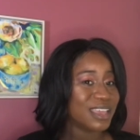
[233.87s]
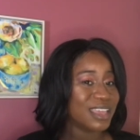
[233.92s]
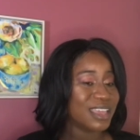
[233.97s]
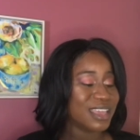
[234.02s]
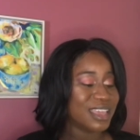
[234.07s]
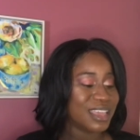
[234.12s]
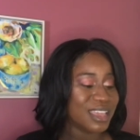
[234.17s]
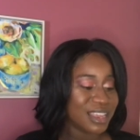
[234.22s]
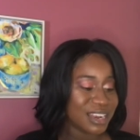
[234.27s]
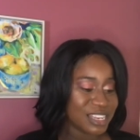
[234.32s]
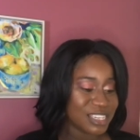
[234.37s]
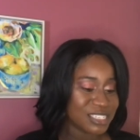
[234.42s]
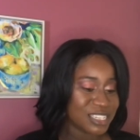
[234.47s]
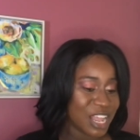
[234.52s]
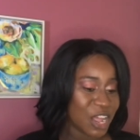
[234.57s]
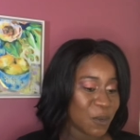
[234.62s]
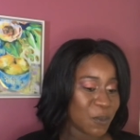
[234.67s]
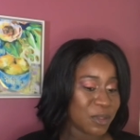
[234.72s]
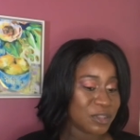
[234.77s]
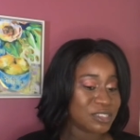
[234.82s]
English
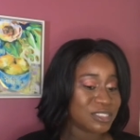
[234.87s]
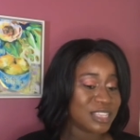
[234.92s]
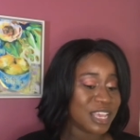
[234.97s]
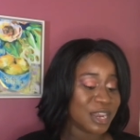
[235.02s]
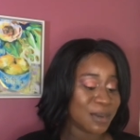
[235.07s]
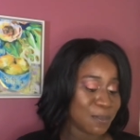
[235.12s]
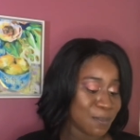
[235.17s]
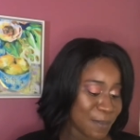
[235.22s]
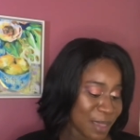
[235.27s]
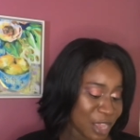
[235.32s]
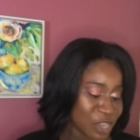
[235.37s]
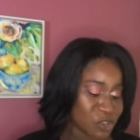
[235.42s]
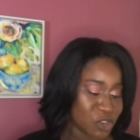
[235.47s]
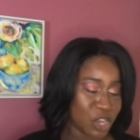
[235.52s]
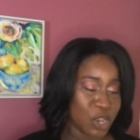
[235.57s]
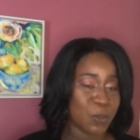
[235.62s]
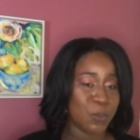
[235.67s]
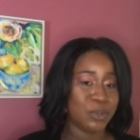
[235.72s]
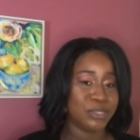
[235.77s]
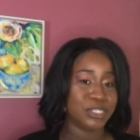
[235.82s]
language, then make sure you
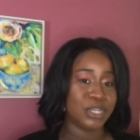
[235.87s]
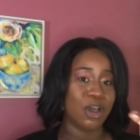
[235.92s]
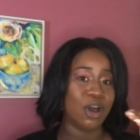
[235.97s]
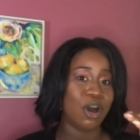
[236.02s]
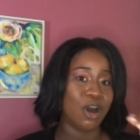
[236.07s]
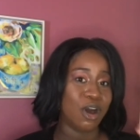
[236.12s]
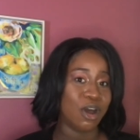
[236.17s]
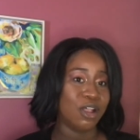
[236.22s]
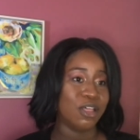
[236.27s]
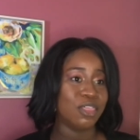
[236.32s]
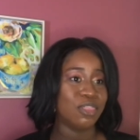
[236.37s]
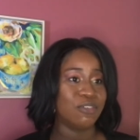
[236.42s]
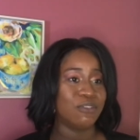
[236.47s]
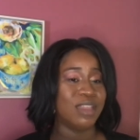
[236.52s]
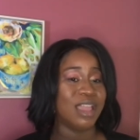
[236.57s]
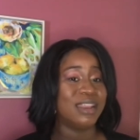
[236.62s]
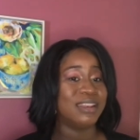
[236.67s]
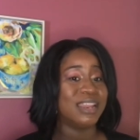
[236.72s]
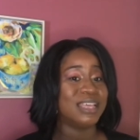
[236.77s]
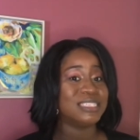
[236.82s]
put all three,
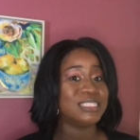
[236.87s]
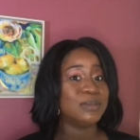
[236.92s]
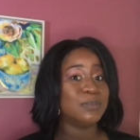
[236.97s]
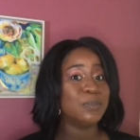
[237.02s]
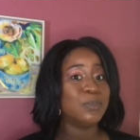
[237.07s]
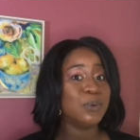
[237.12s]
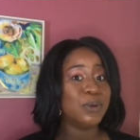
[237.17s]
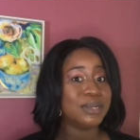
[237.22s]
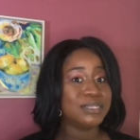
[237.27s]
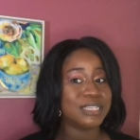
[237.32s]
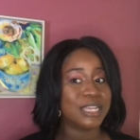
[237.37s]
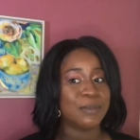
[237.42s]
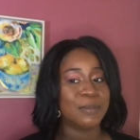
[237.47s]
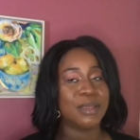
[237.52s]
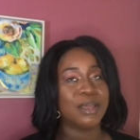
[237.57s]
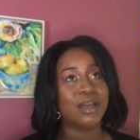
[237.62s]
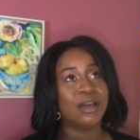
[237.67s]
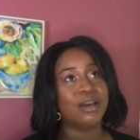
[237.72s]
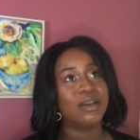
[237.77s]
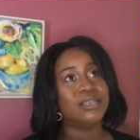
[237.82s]
and that's important
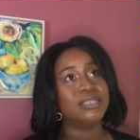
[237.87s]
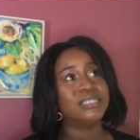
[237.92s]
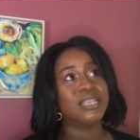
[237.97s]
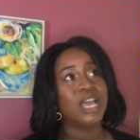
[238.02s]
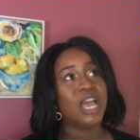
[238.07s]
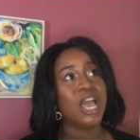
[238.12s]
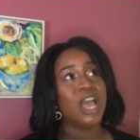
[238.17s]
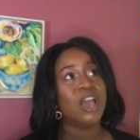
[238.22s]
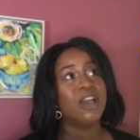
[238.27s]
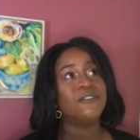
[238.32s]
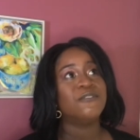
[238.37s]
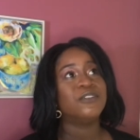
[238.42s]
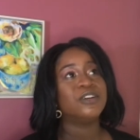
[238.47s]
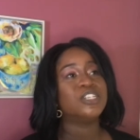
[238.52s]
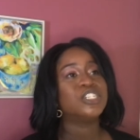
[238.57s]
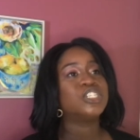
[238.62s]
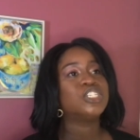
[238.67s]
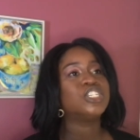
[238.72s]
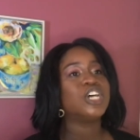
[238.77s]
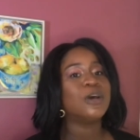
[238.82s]
because for
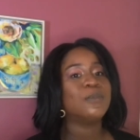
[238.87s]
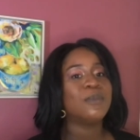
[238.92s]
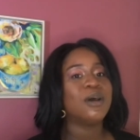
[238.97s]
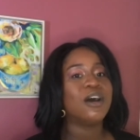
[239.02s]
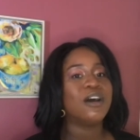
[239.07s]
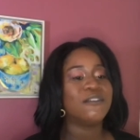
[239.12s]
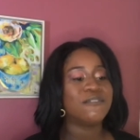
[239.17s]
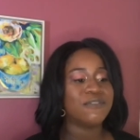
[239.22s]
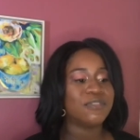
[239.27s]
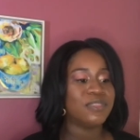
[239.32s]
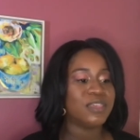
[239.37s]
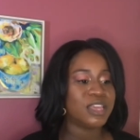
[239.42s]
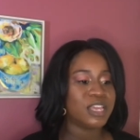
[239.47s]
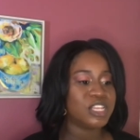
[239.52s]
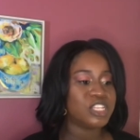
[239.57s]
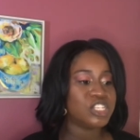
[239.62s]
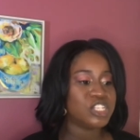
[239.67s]
some of the